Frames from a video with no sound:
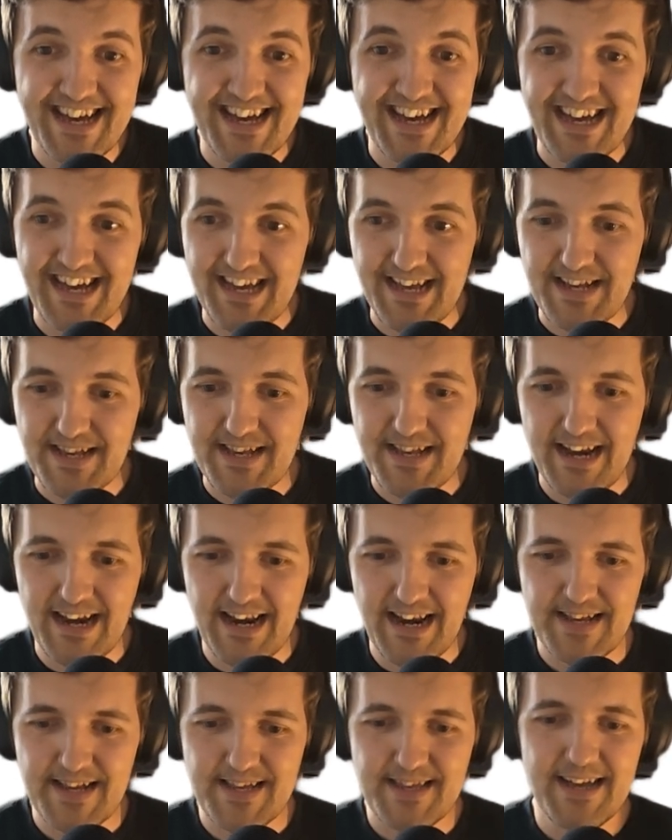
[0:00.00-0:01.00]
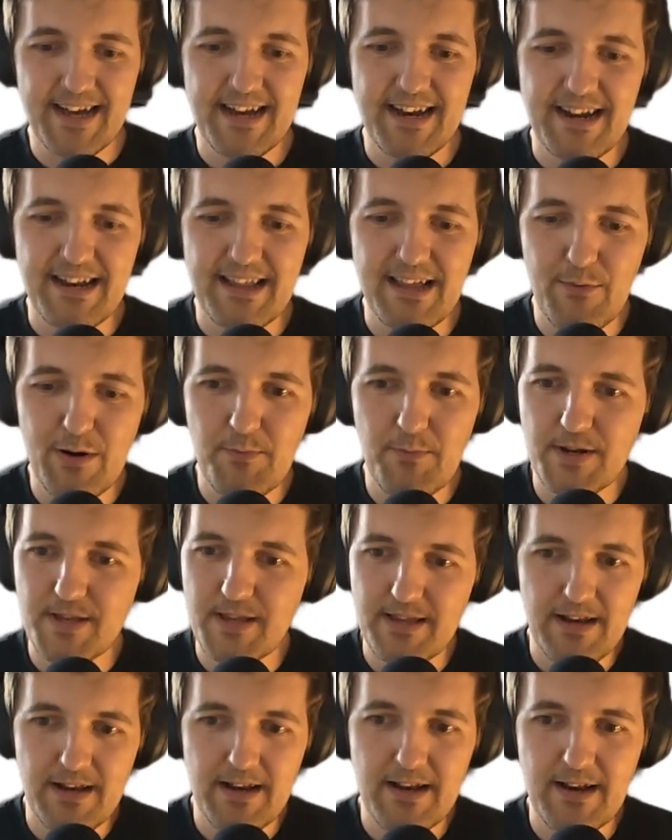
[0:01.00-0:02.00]
it less than
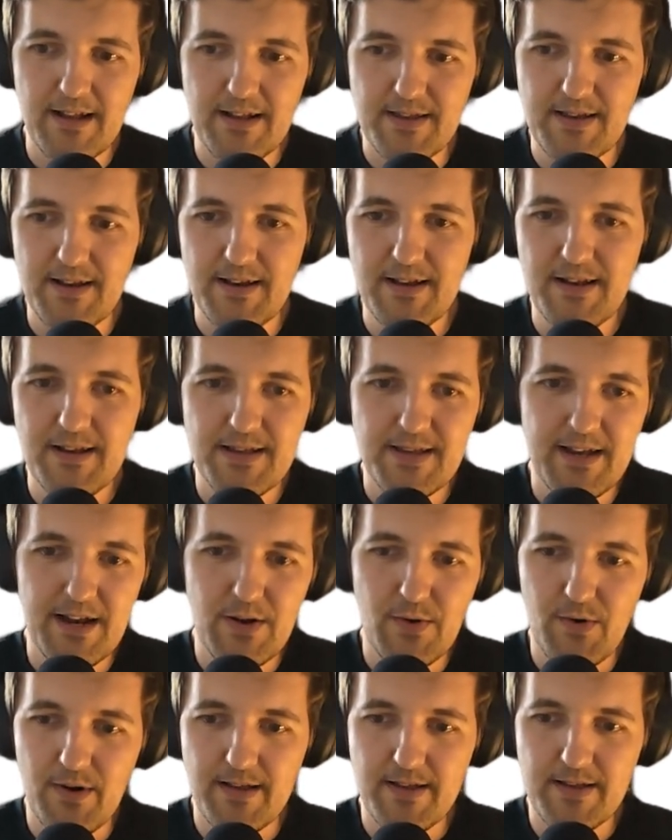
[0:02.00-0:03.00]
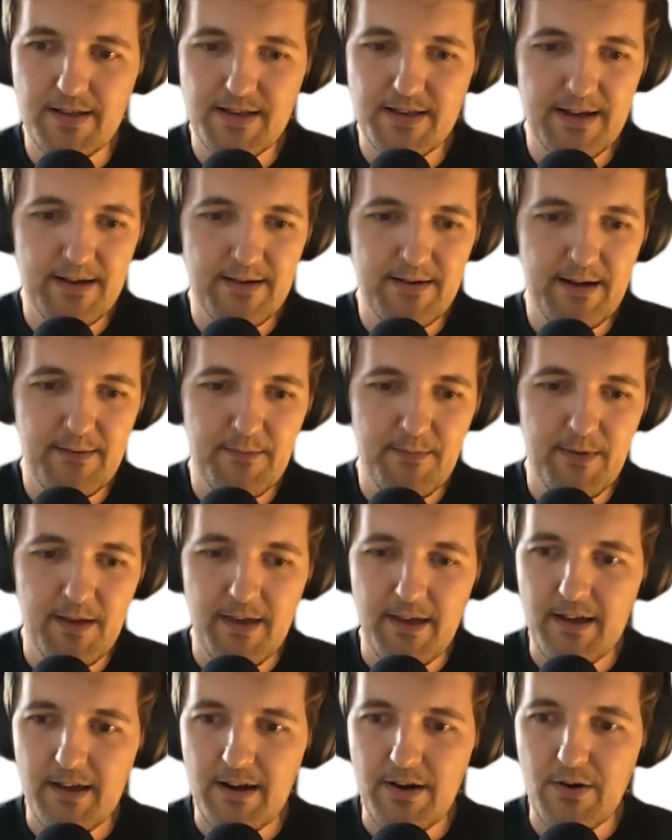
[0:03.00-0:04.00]
1%? Let's calculate this.
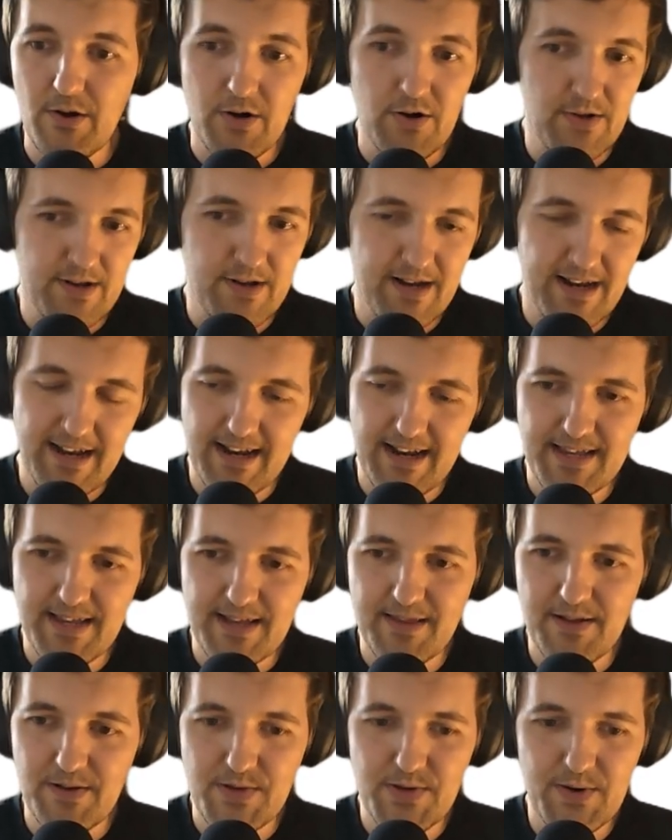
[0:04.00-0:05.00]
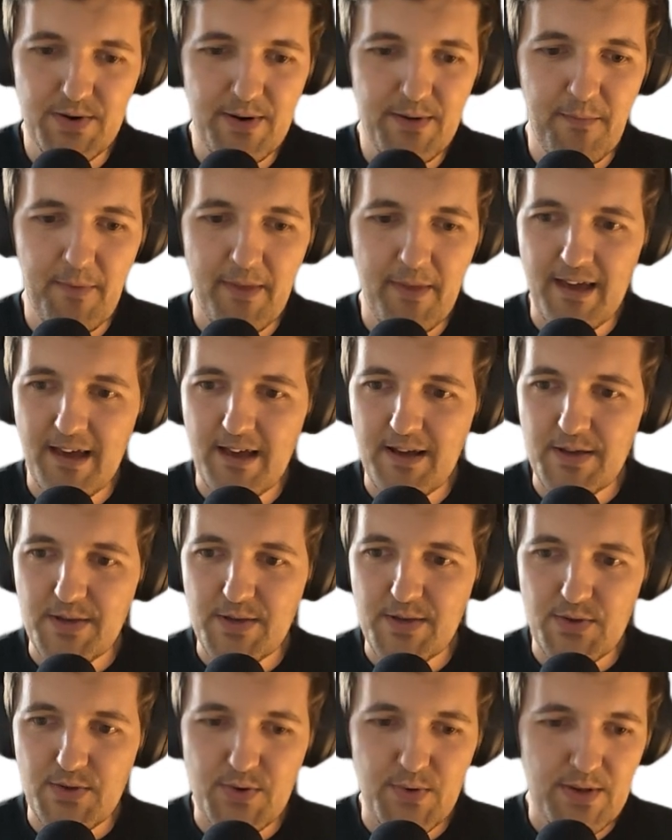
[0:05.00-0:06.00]
Not less than 10. Sorry. So
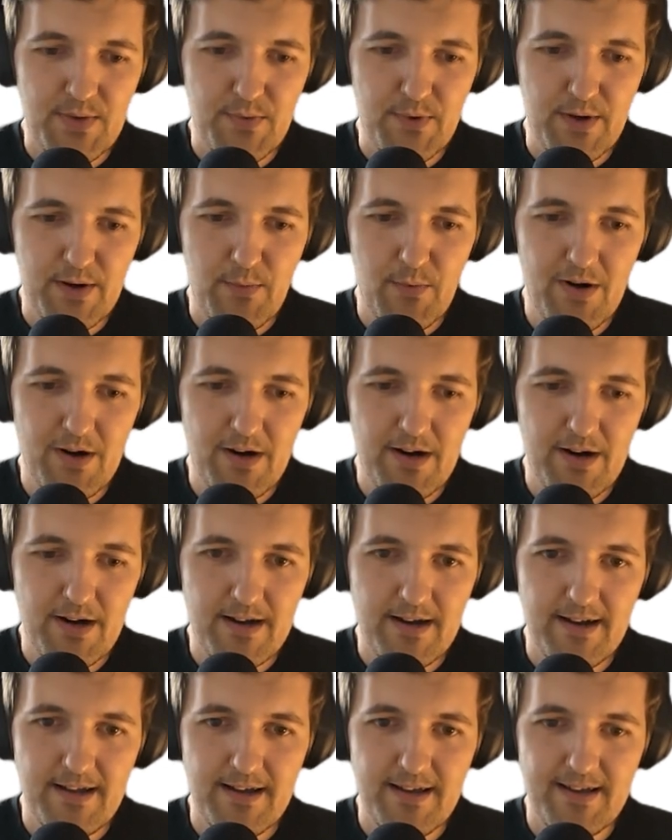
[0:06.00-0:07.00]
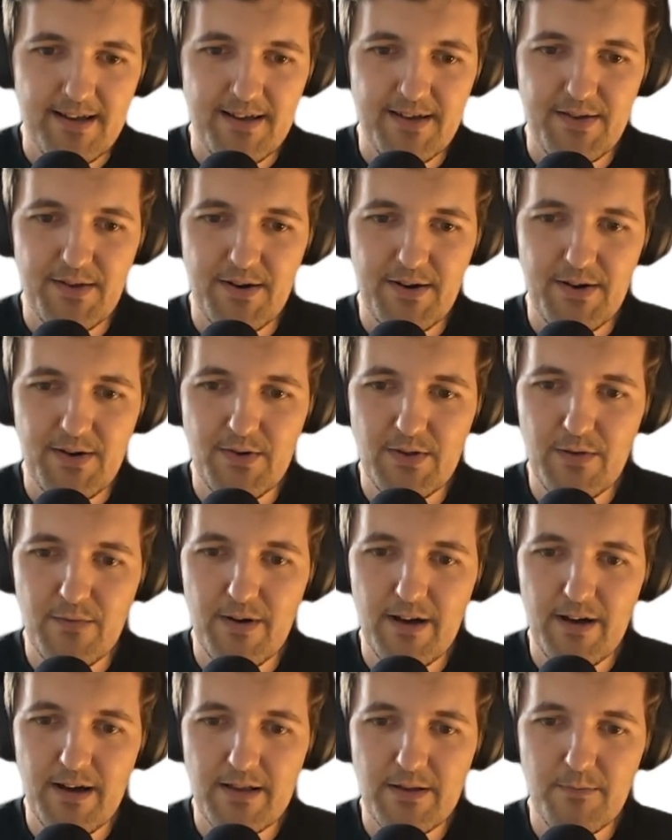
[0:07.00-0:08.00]
321, you know,
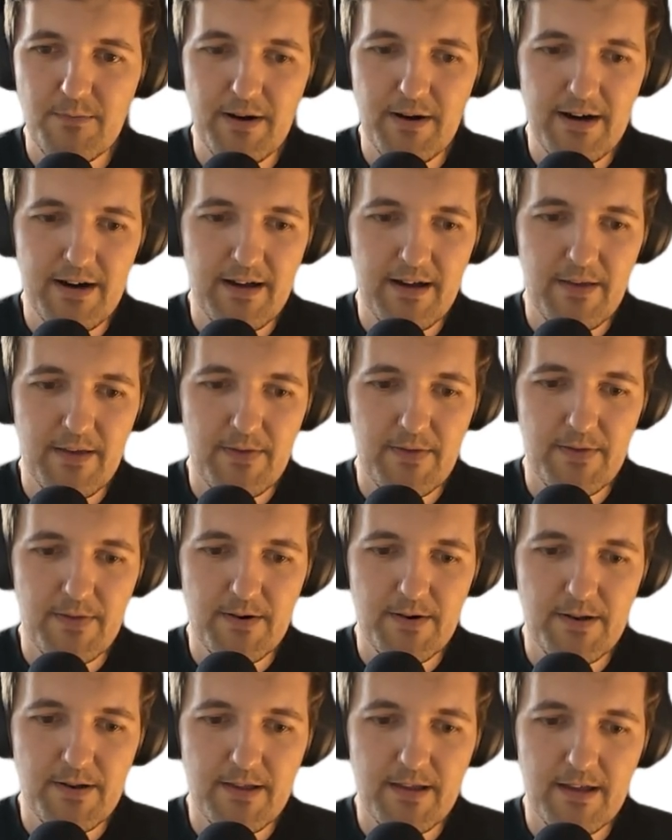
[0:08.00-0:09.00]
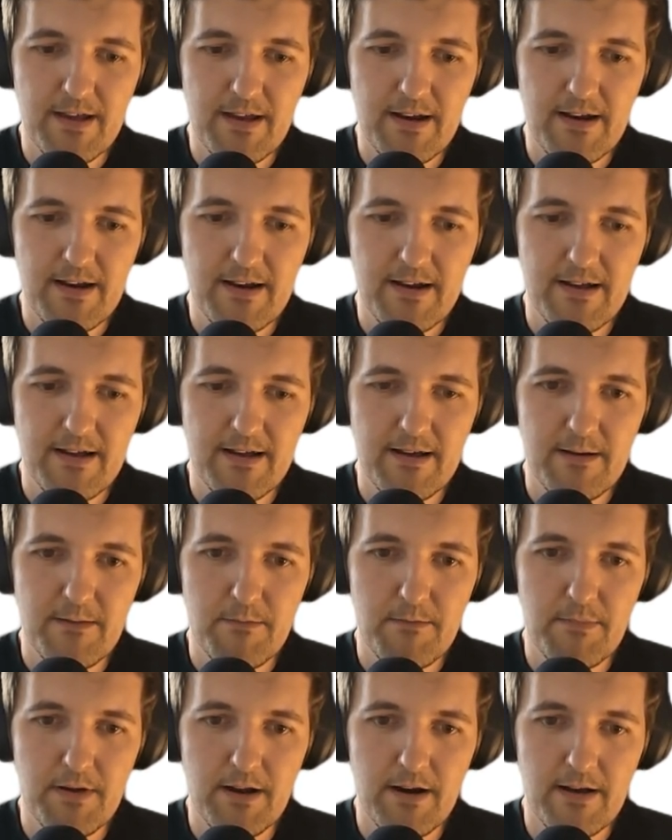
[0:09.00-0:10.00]
divided by 13
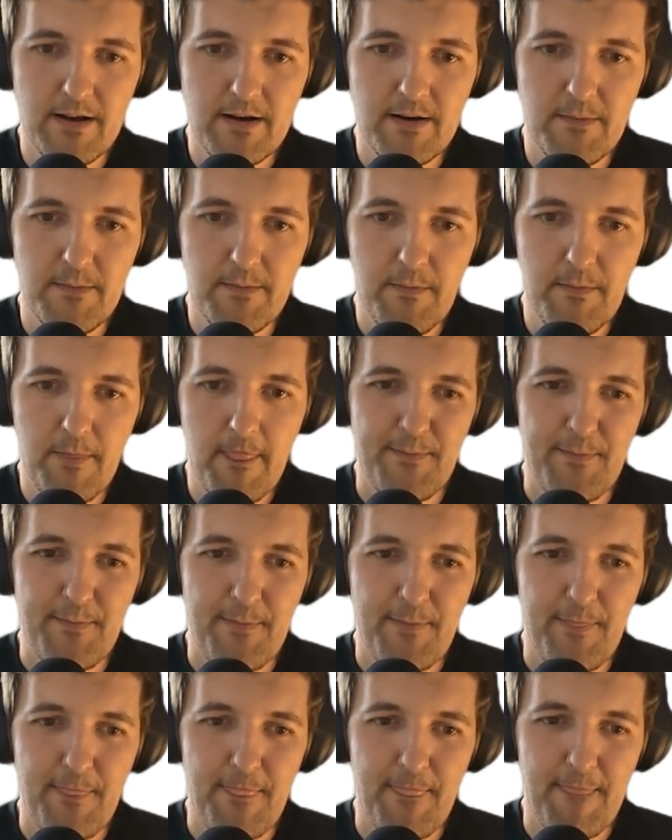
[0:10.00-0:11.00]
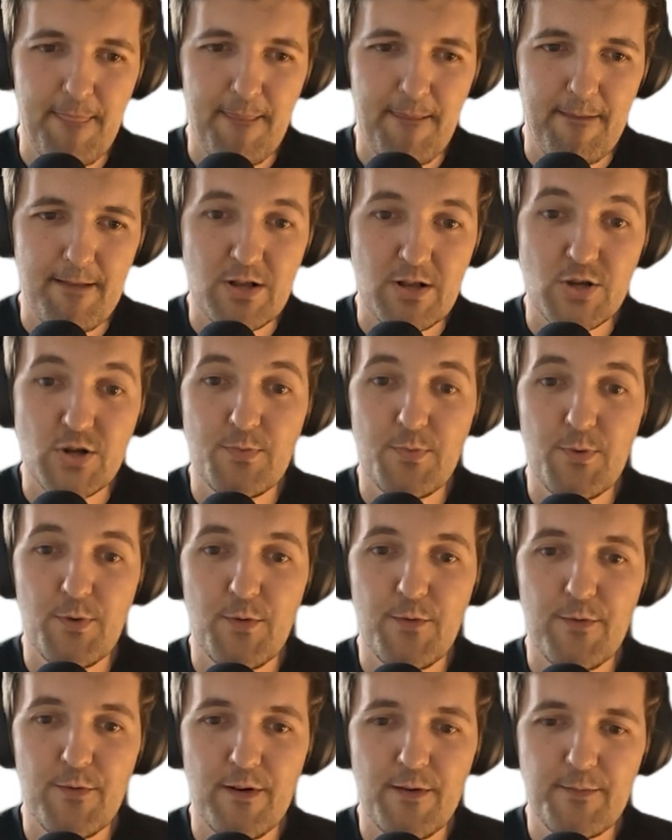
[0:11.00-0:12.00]
billion,
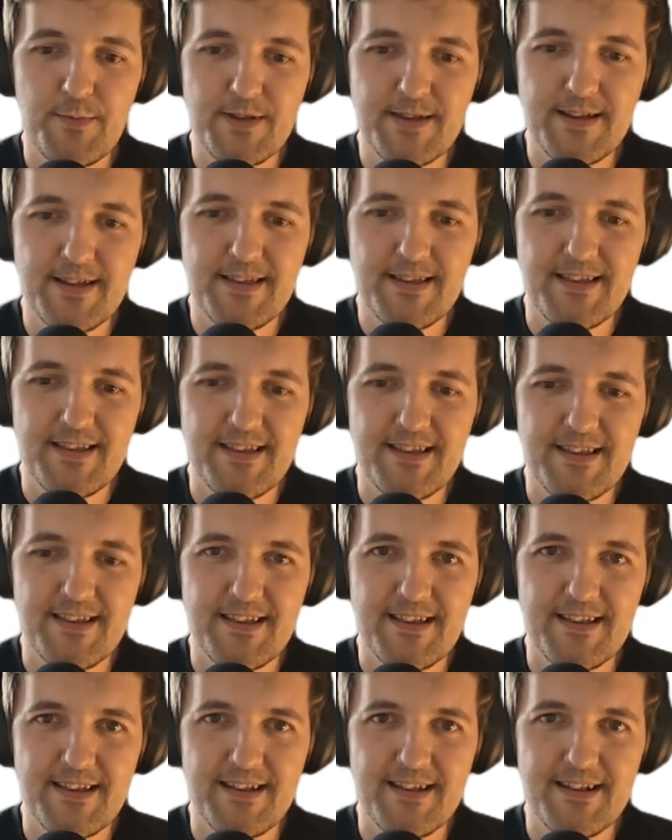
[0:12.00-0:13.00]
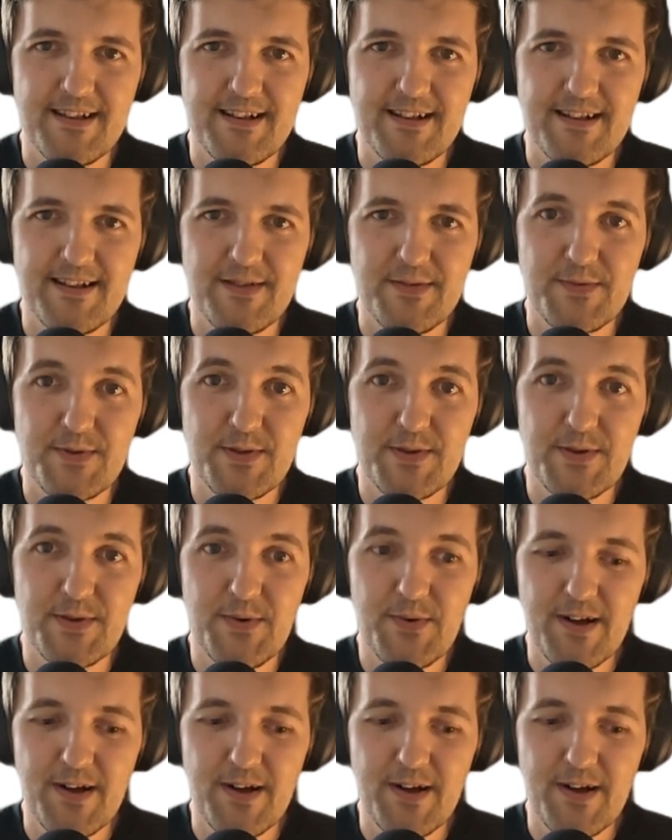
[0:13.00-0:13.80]
2.5%. So